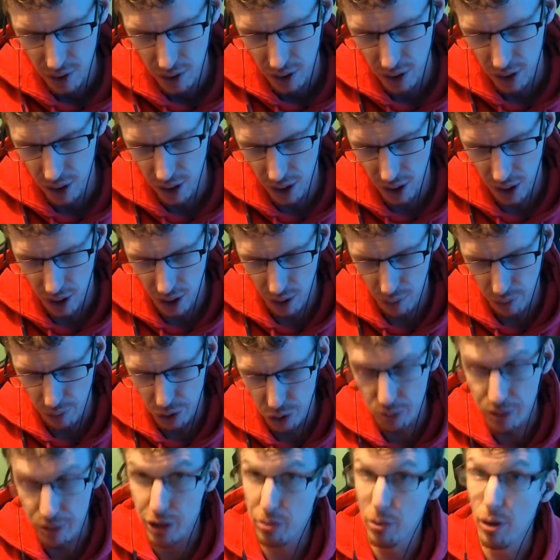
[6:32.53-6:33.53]
which will
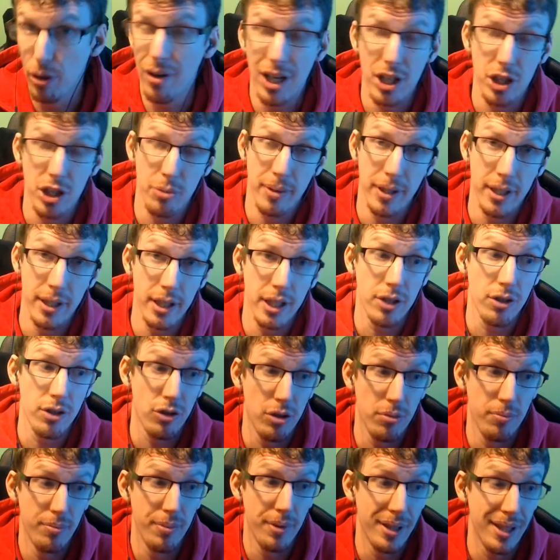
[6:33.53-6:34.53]
be tomorrow, actually be a DJ
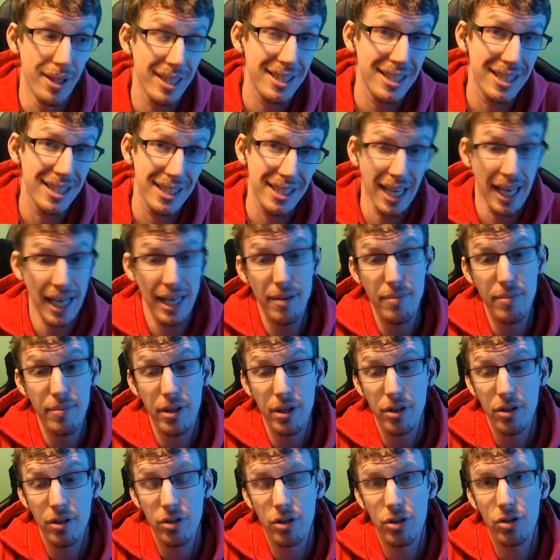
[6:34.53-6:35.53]
stream, but the next
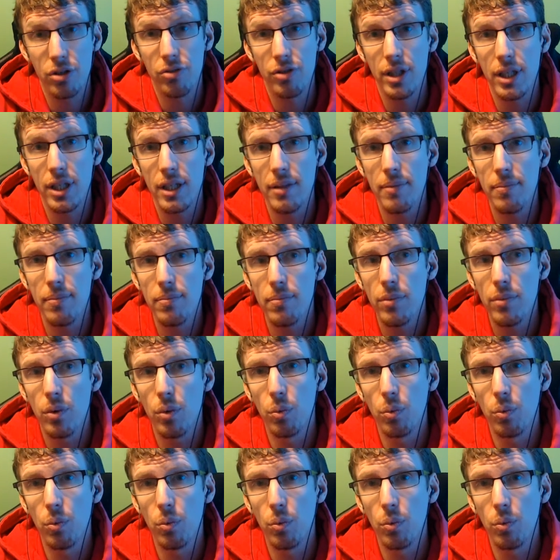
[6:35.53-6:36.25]
gaming stream